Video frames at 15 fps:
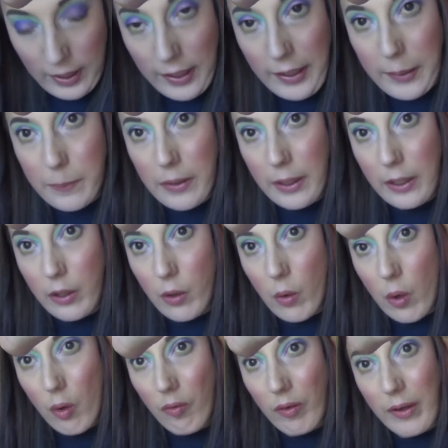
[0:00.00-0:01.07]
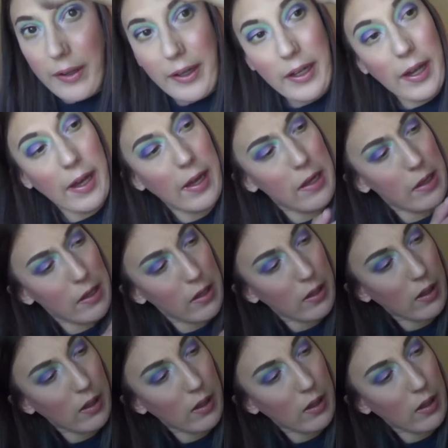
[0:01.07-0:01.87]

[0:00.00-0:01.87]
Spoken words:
I am gonna go over it again